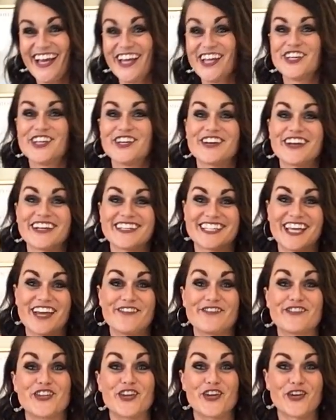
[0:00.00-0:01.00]
You guys
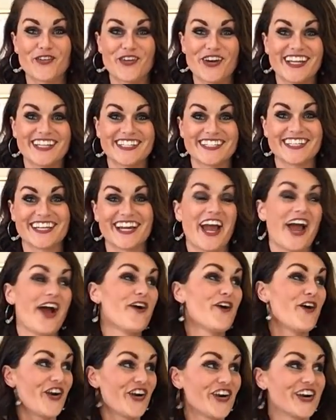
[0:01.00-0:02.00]
have no idea
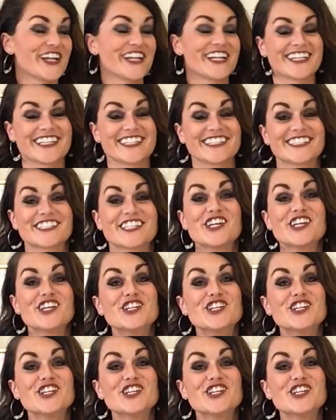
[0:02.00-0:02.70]
how hard it is